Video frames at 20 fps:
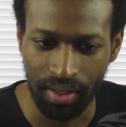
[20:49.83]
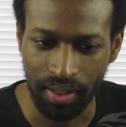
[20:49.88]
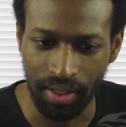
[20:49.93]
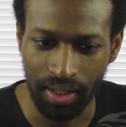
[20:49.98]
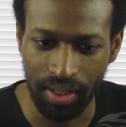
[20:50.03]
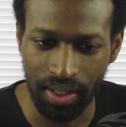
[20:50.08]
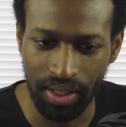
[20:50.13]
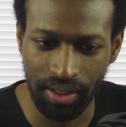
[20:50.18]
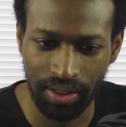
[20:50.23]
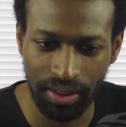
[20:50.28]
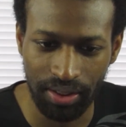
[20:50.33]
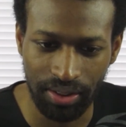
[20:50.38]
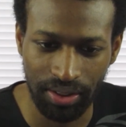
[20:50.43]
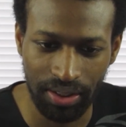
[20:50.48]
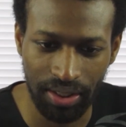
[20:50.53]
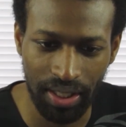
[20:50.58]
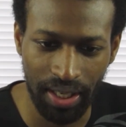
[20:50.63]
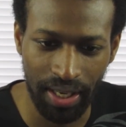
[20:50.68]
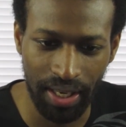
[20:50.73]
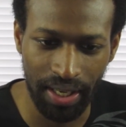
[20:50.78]
In addition,
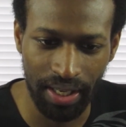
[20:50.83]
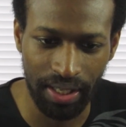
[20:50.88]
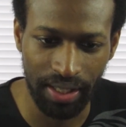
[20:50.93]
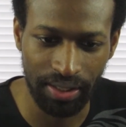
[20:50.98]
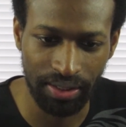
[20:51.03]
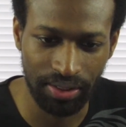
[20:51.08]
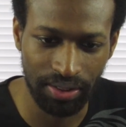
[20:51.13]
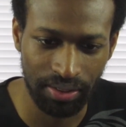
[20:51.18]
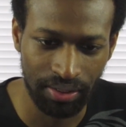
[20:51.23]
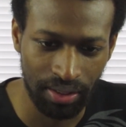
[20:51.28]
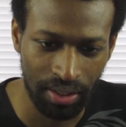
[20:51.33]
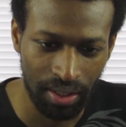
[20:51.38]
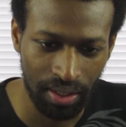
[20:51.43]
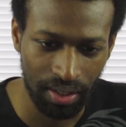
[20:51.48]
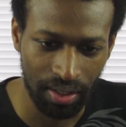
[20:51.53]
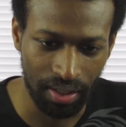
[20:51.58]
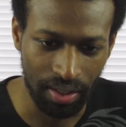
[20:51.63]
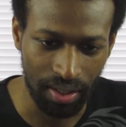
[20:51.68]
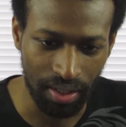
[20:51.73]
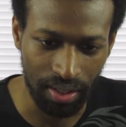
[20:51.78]
she has
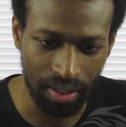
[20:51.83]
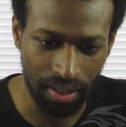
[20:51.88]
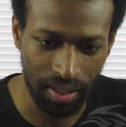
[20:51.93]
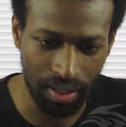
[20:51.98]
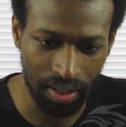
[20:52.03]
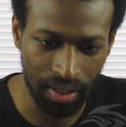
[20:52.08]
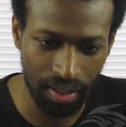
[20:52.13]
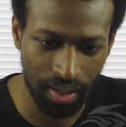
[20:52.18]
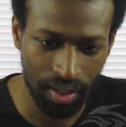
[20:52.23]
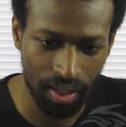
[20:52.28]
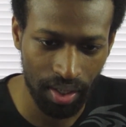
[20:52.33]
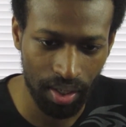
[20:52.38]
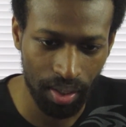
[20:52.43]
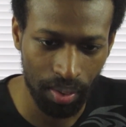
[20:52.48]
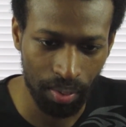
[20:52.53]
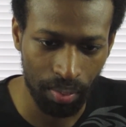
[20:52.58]
the